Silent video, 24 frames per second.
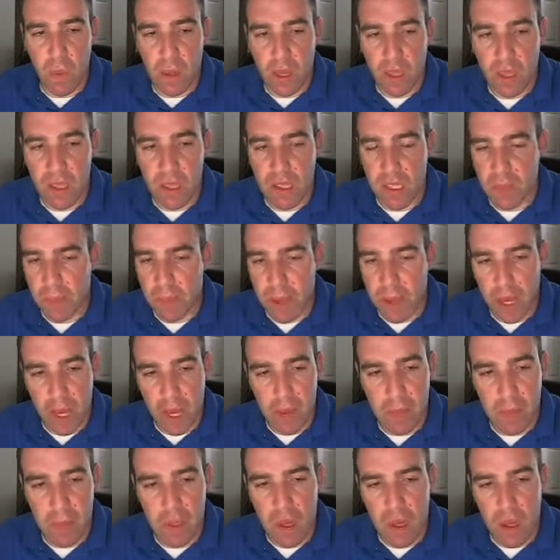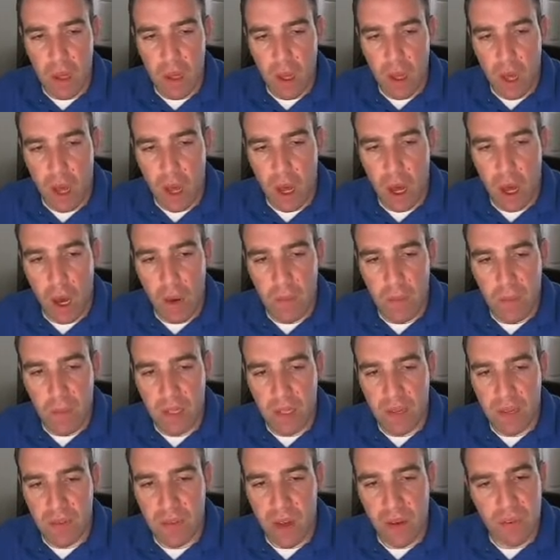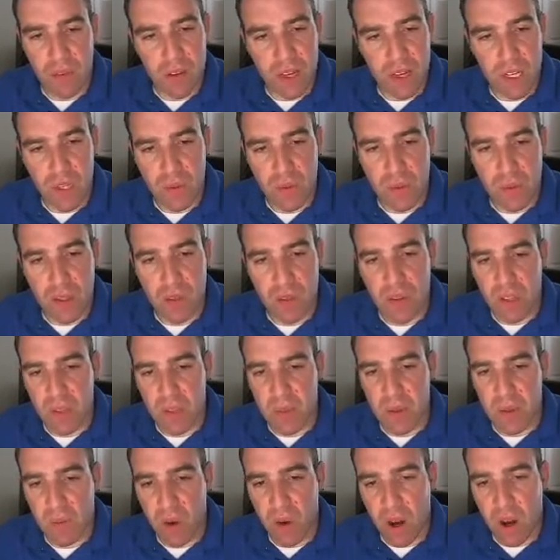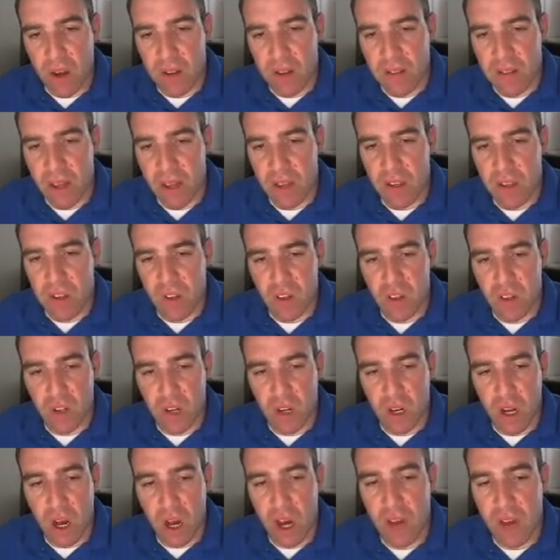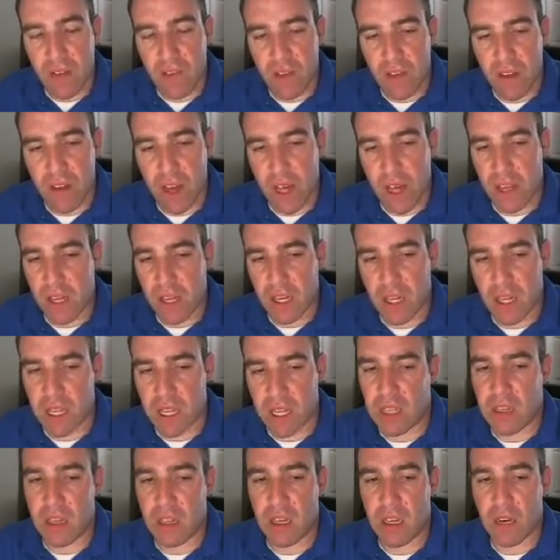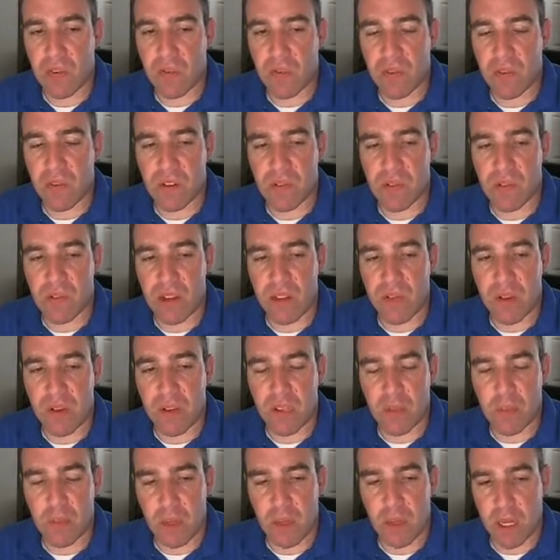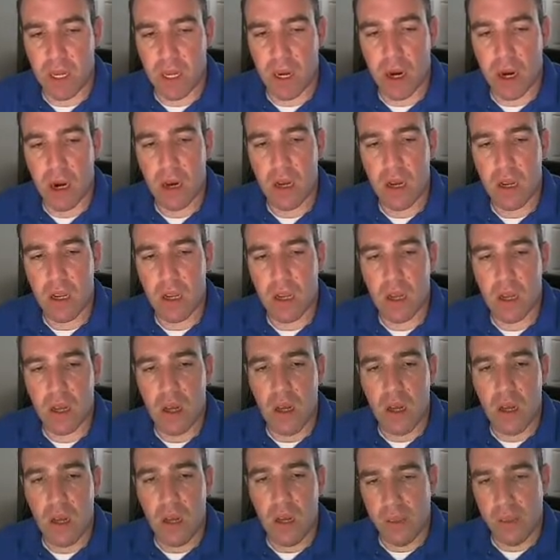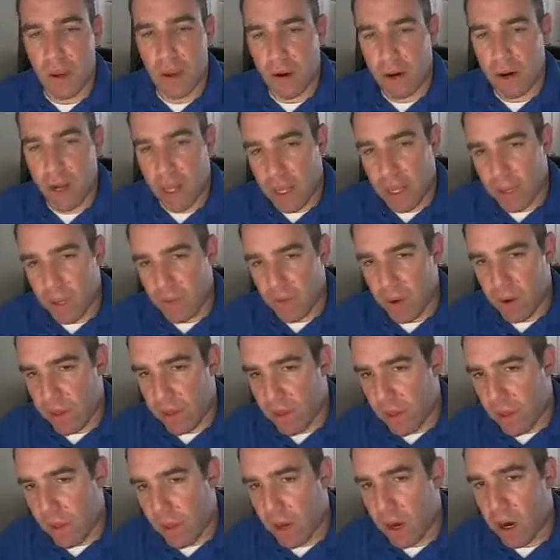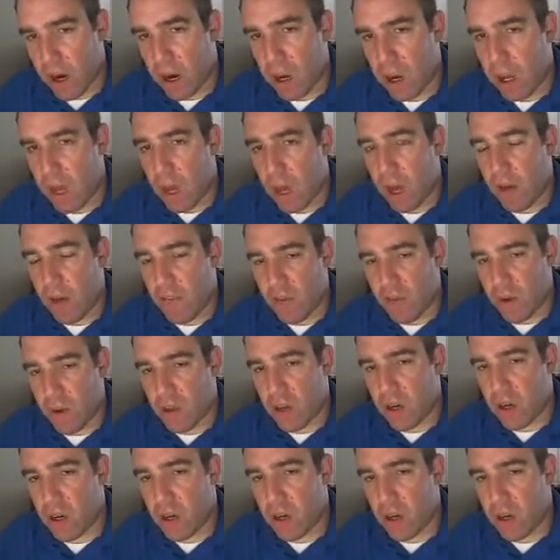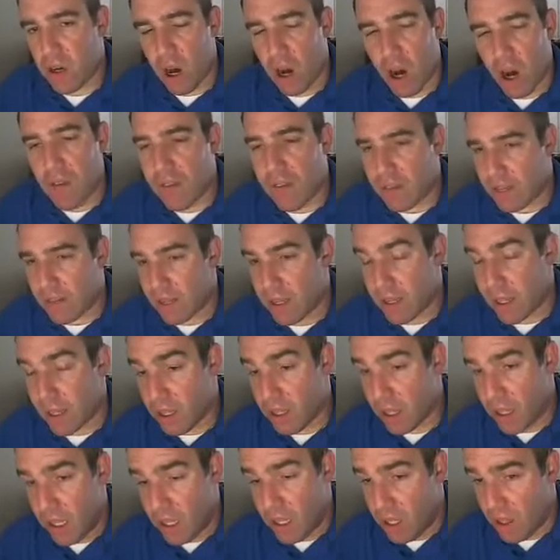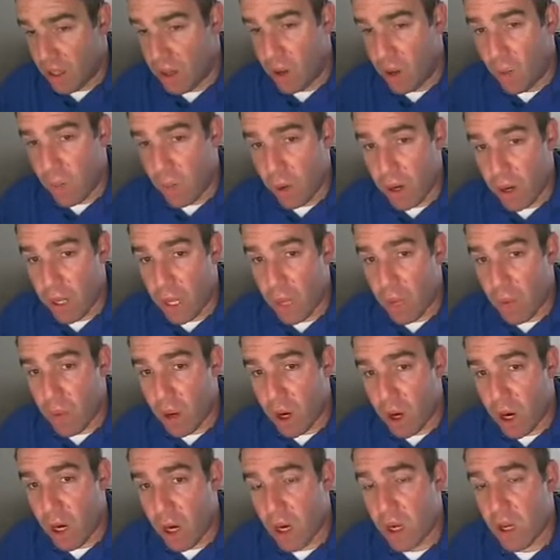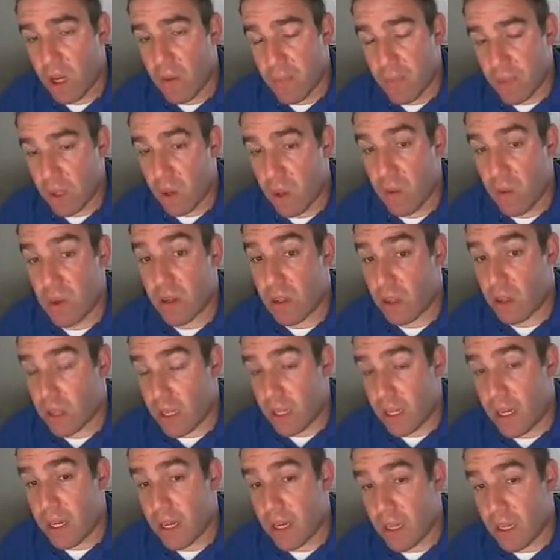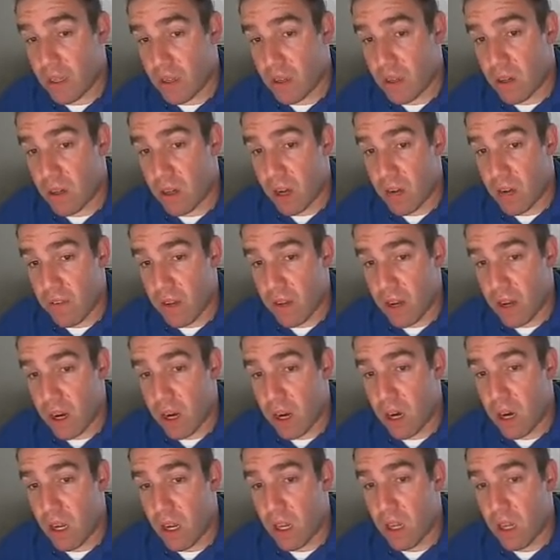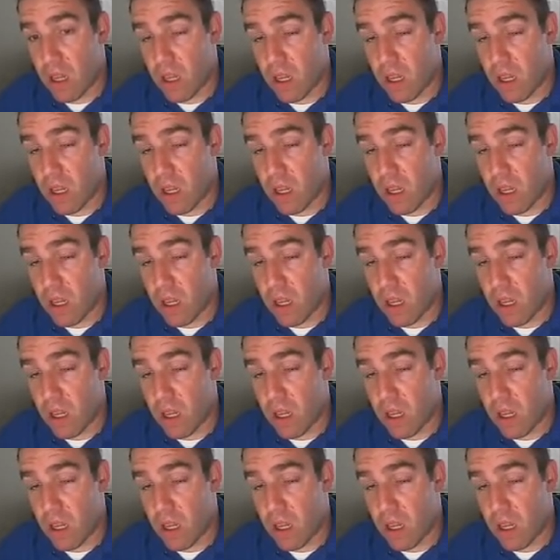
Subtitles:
will get spammed. Receive notification when this recipe runs. I usually turn it off, and you can create the recipe here. There it is, right there. If you want to turn it off, let's say you don't want it anymore, but you don't want to delete it, you can turn it off here.